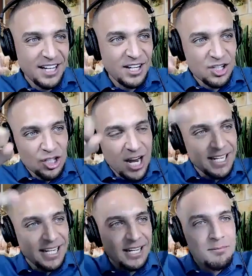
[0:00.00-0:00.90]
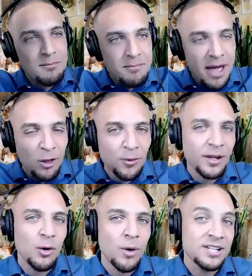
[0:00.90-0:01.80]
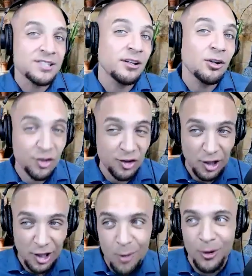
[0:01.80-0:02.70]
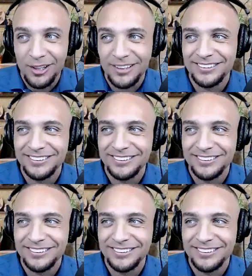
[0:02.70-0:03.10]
is shining and melting away. It's a little slower,